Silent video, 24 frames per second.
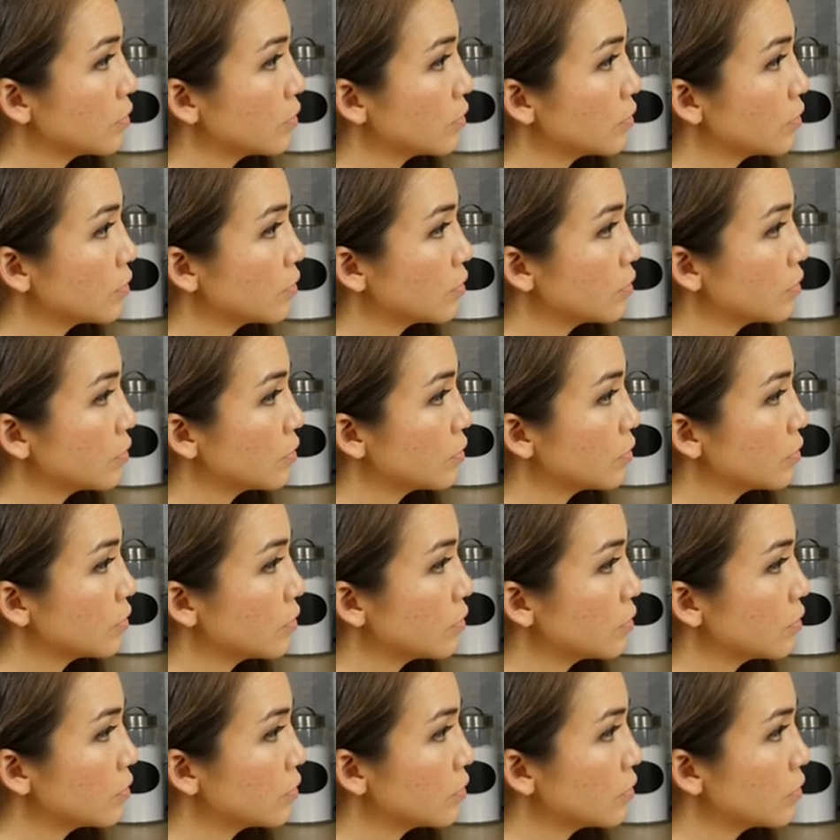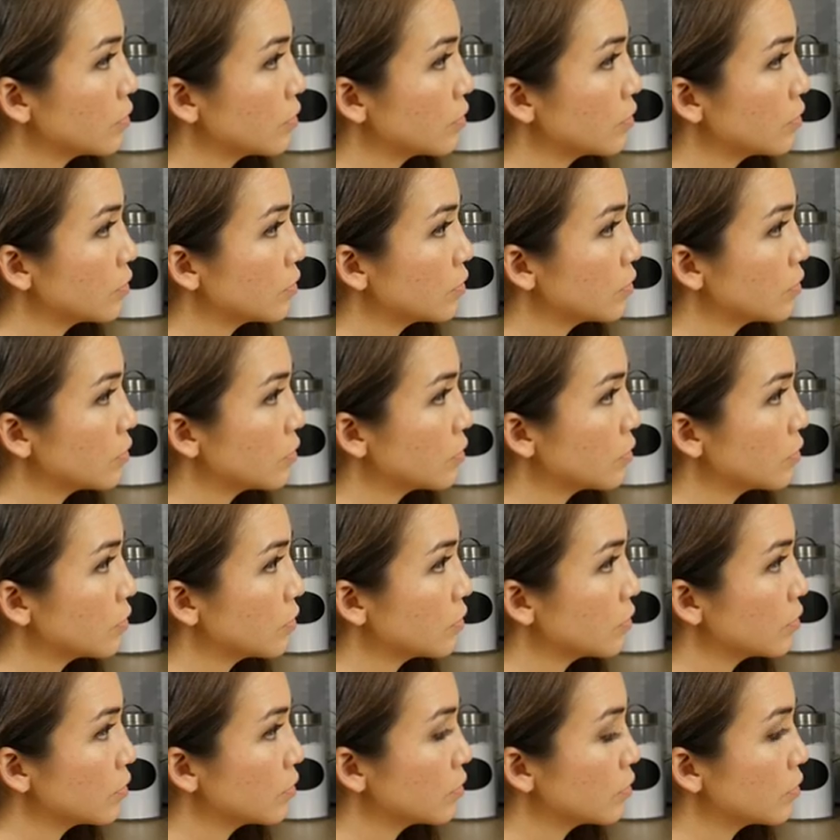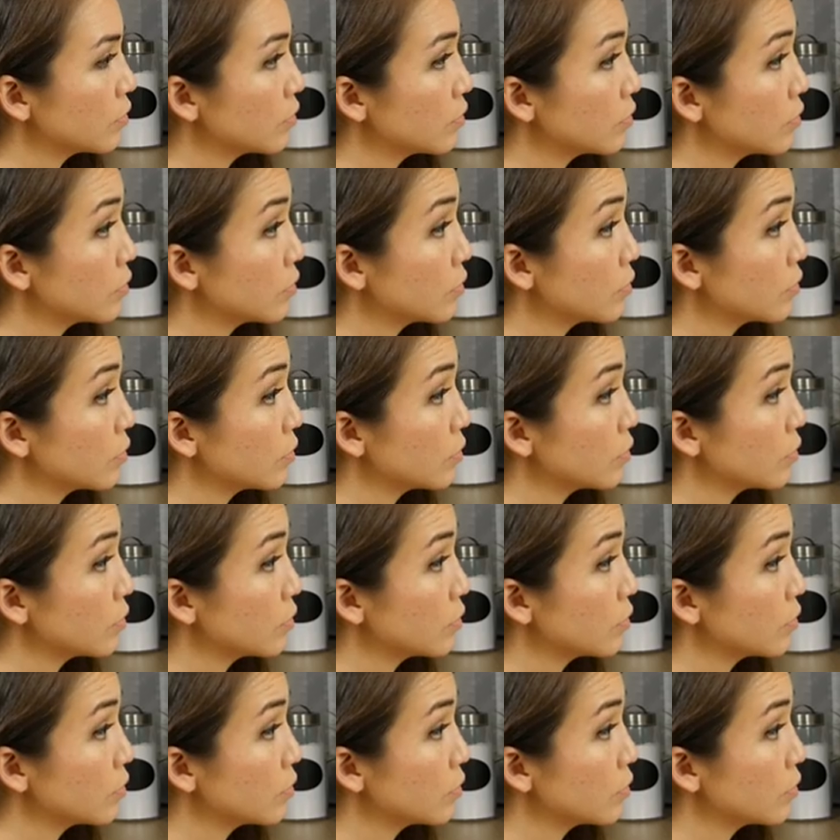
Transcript: (silent)